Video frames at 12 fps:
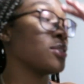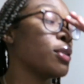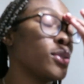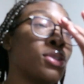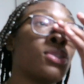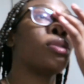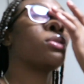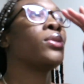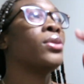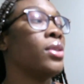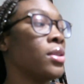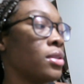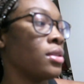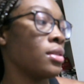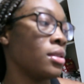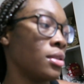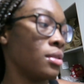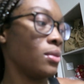to
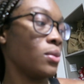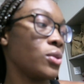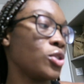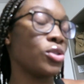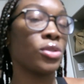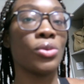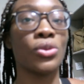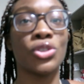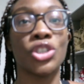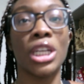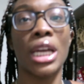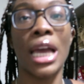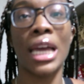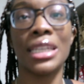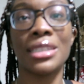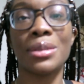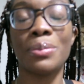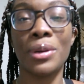do some laundry
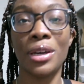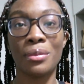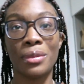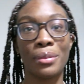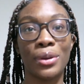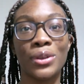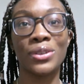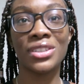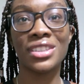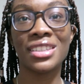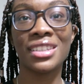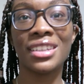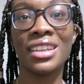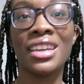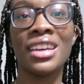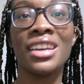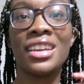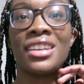and pick up my post.
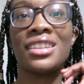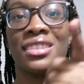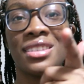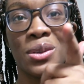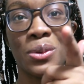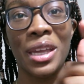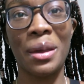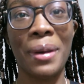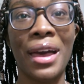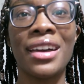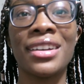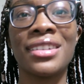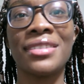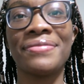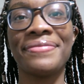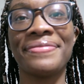See you when I get back.